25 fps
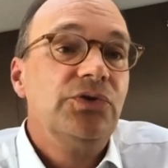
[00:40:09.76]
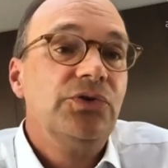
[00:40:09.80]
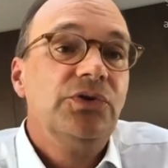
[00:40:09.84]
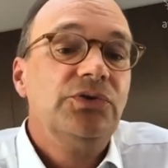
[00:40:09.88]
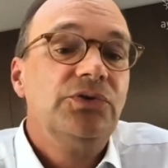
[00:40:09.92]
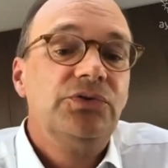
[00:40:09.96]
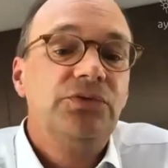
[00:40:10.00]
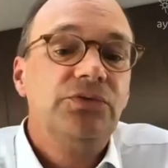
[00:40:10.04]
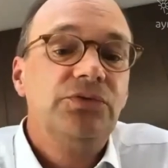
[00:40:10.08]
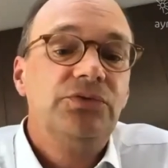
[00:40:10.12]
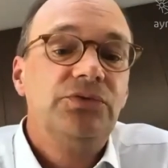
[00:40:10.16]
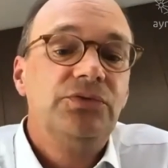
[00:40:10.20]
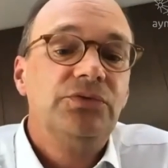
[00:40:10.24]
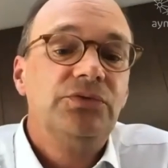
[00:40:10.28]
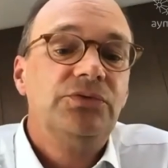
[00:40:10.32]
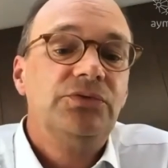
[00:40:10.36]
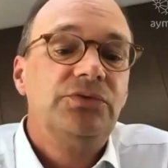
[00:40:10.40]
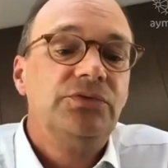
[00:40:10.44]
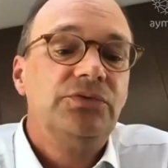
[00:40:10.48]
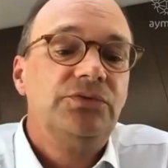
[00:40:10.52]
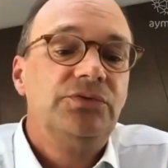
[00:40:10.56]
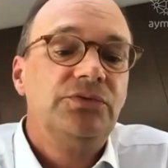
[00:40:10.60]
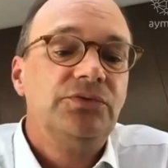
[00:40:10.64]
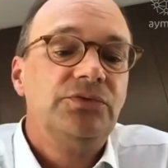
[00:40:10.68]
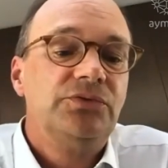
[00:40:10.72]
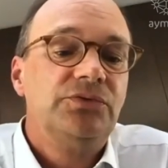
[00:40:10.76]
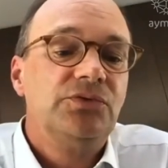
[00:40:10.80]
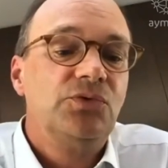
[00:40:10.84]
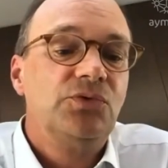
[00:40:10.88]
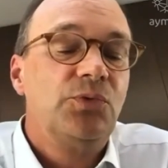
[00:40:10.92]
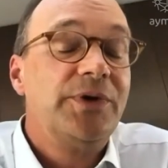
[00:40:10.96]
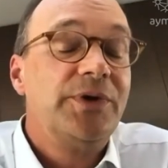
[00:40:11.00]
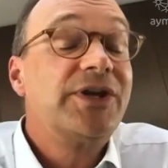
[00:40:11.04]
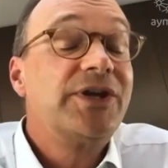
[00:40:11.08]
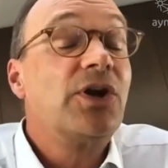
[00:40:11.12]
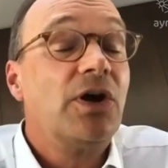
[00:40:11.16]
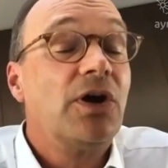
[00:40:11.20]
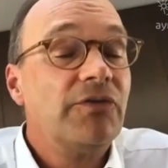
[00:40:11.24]
to
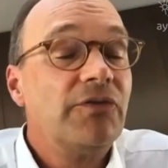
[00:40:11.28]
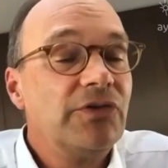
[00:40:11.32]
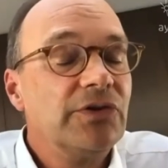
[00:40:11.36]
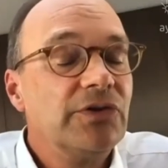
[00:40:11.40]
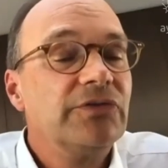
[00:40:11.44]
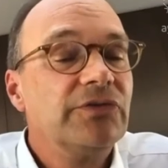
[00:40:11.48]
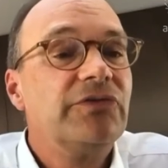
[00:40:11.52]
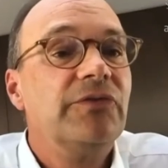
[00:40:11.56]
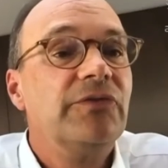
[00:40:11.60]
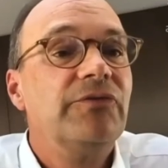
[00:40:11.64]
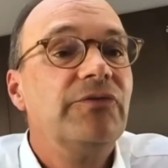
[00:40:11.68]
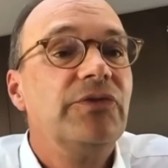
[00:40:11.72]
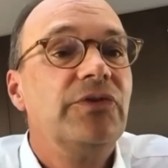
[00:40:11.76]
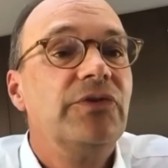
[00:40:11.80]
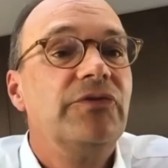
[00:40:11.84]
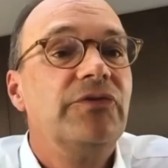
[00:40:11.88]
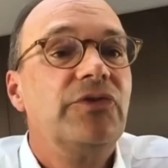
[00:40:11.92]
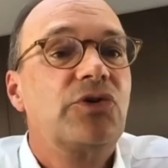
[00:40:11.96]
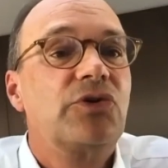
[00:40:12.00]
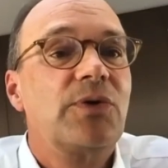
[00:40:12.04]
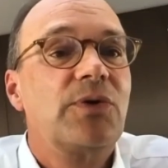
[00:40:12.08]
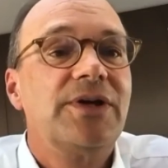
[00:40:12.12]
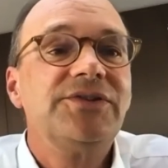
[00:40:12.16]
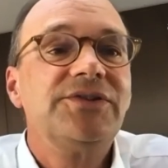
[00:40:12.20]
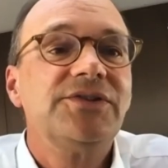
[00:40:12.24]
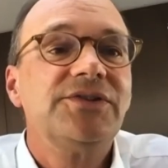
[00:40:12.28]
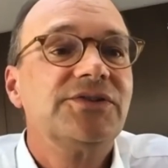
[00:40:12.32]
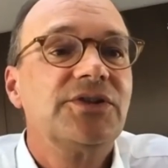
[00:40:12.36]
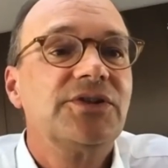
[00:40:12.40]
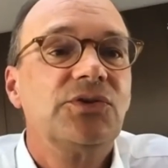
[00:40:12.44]
recover from the crisis,